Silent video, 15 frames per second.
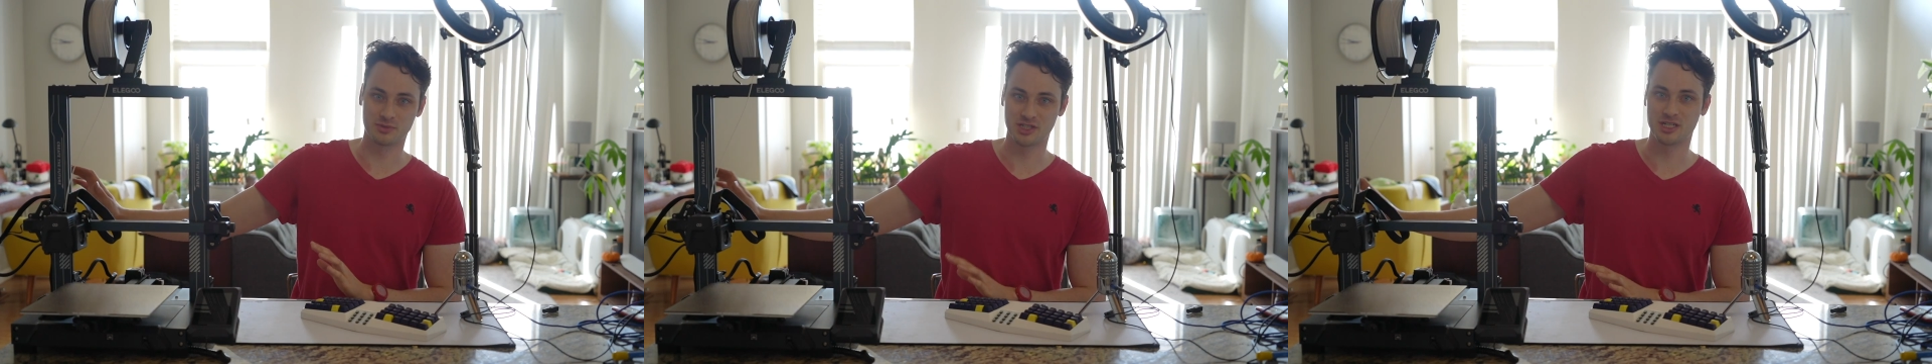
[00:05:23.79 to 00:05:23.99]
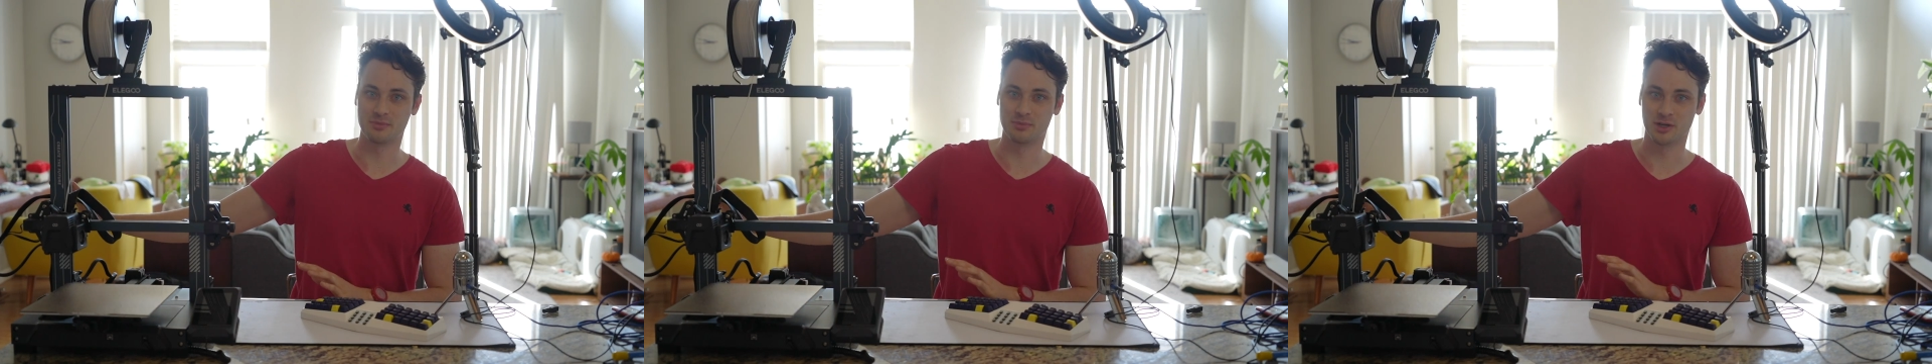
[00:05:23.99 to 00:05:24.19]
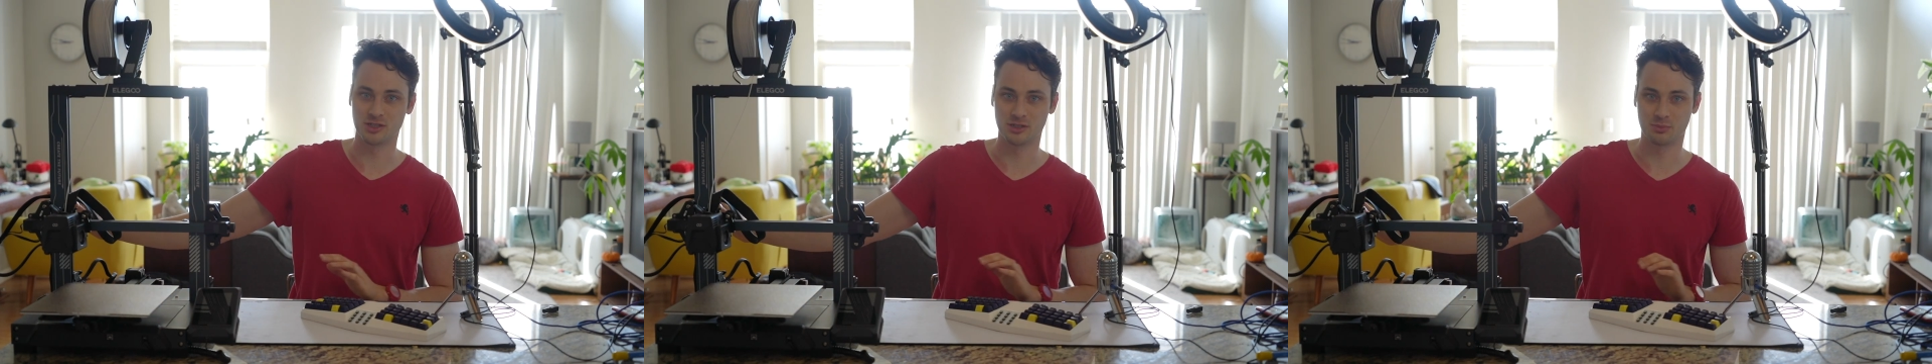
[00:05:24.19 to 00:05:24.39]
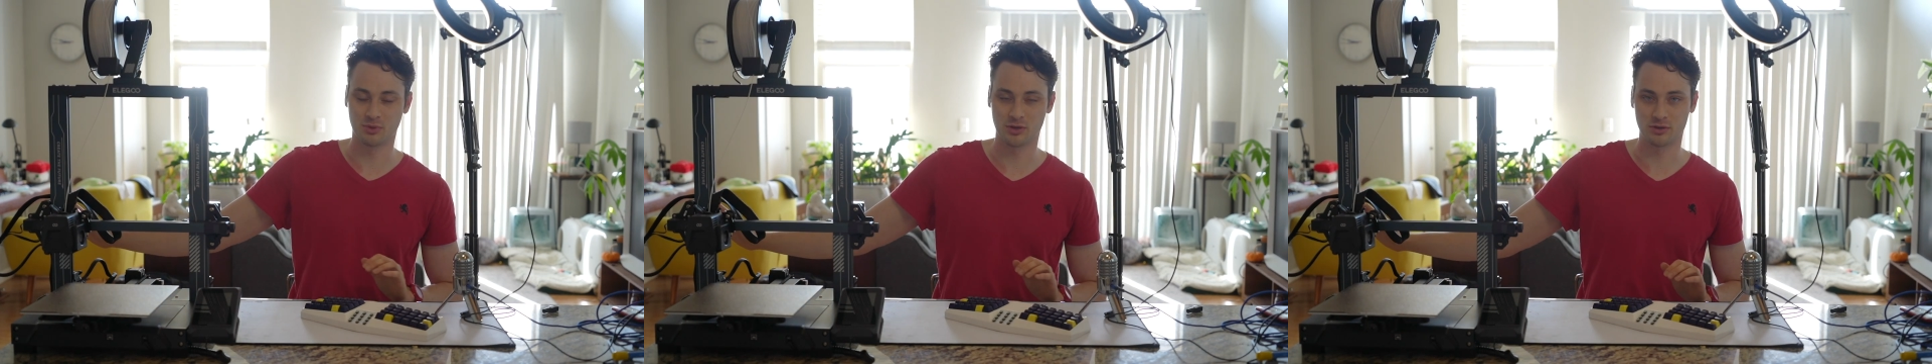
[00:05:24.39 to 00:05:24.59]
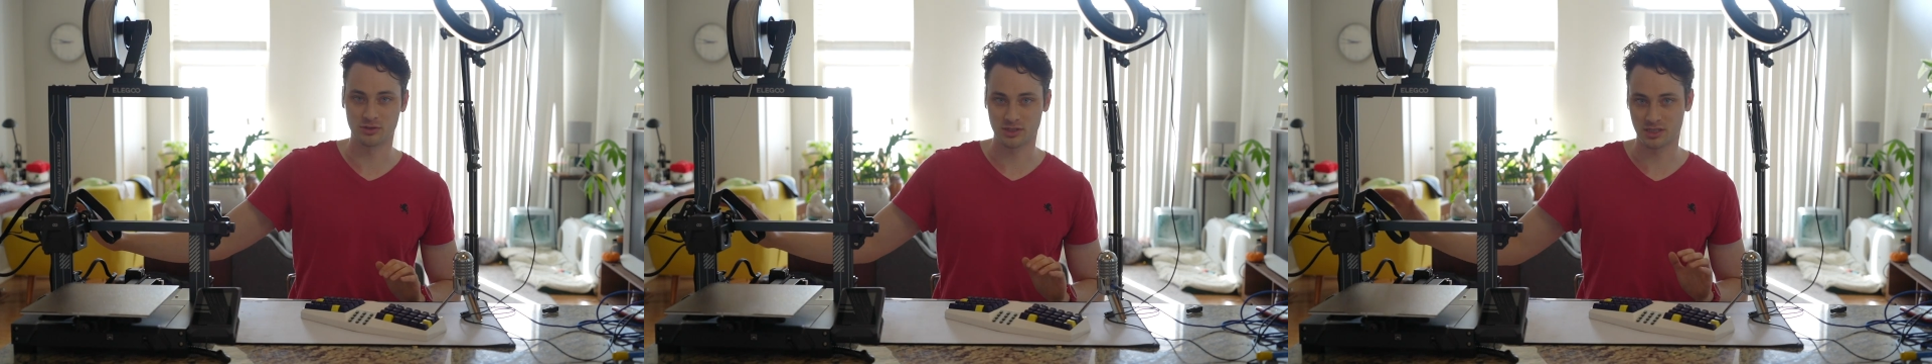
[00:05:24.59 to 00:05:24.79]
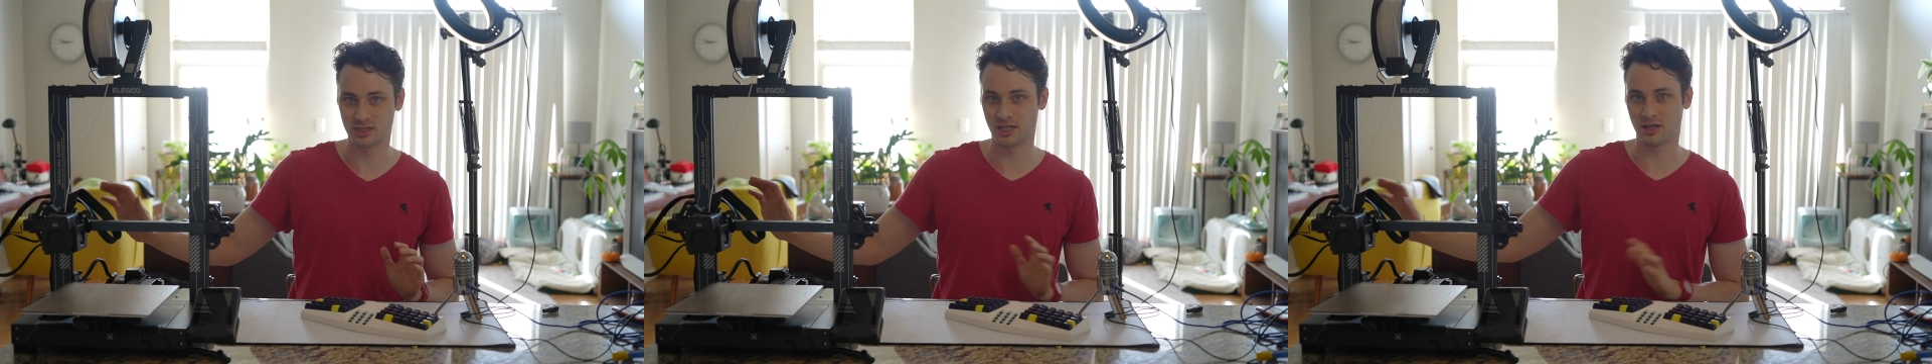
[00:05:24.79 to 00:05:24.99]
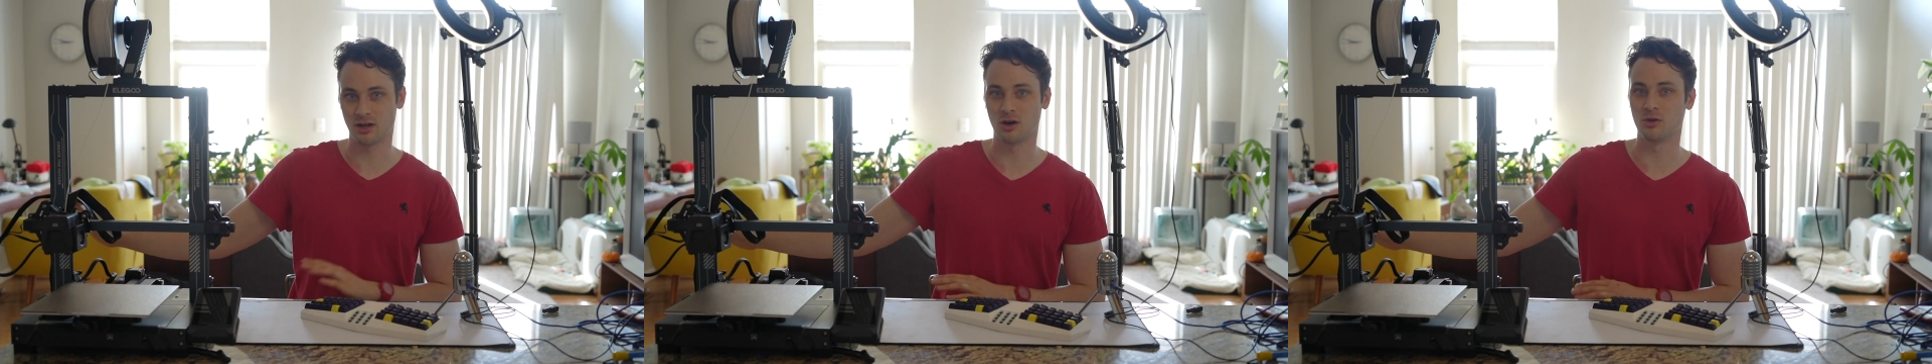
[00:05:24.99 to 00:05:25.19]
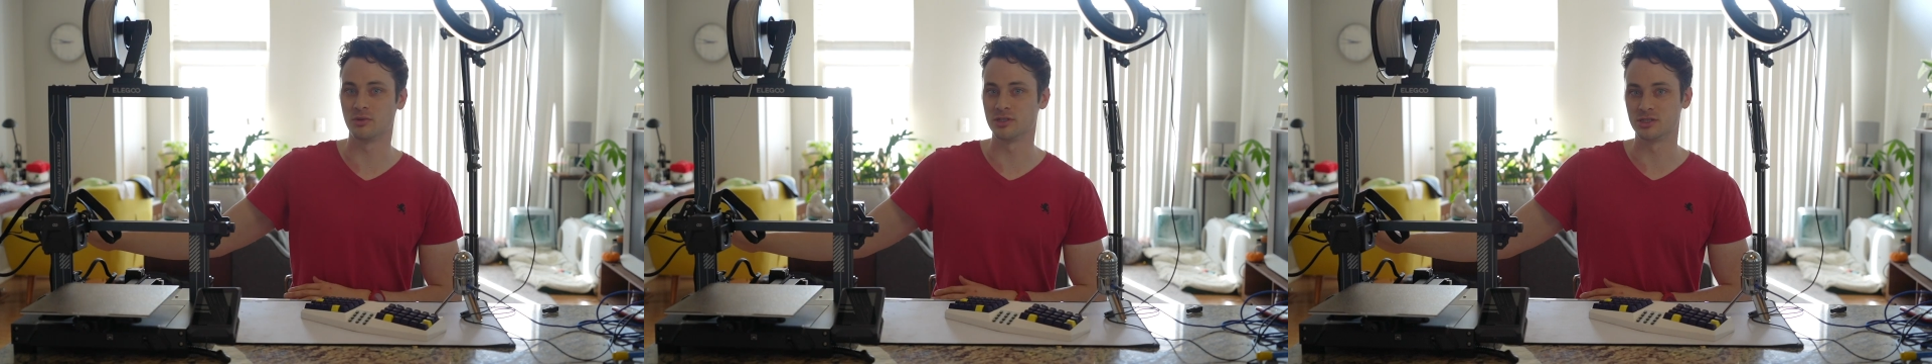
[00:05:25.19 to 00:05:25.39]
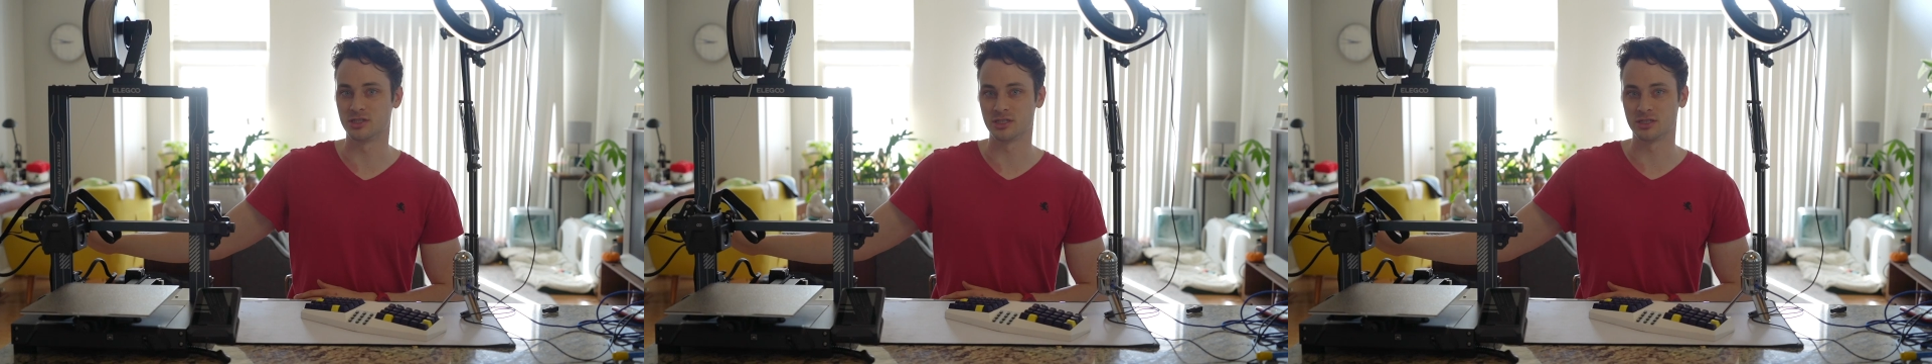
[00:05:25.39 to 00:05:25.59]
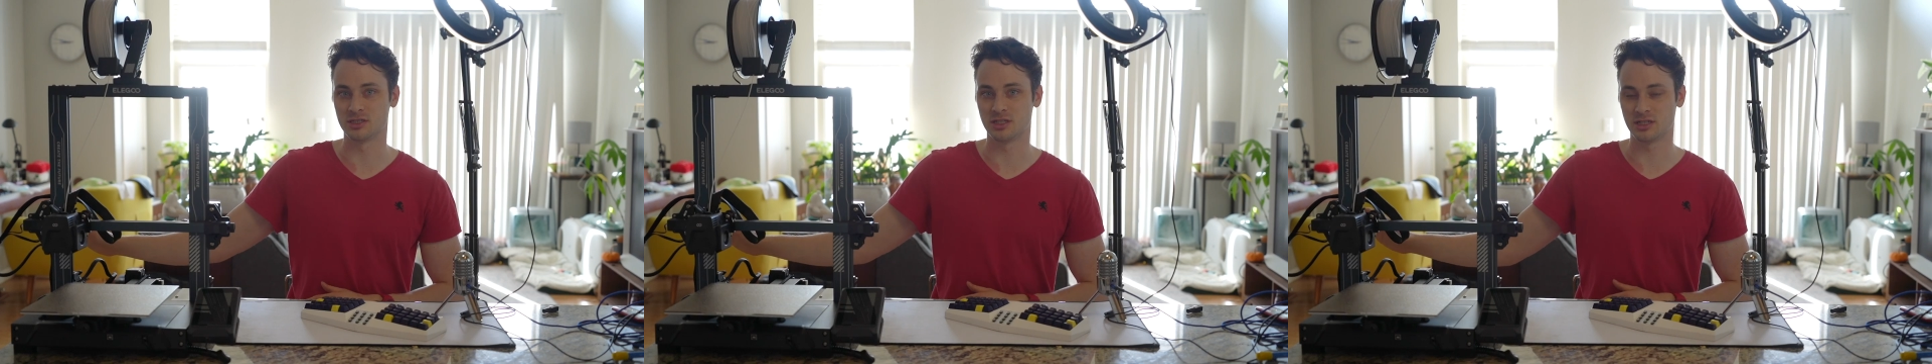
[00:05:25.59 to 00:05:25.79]
cheap budget printers because they had always
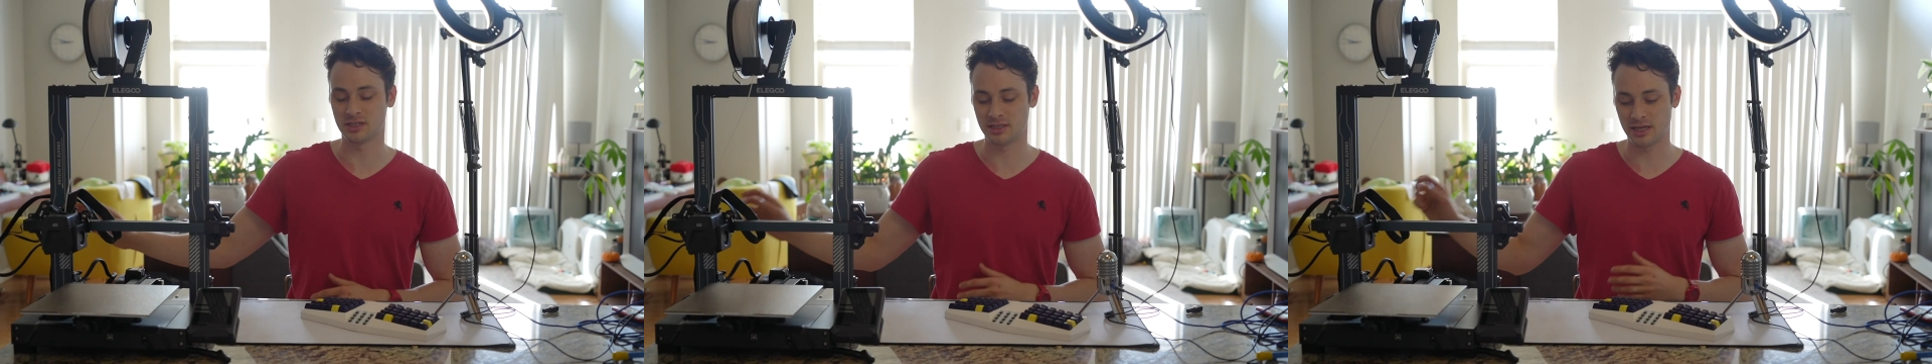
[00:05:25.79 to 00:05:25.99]
just,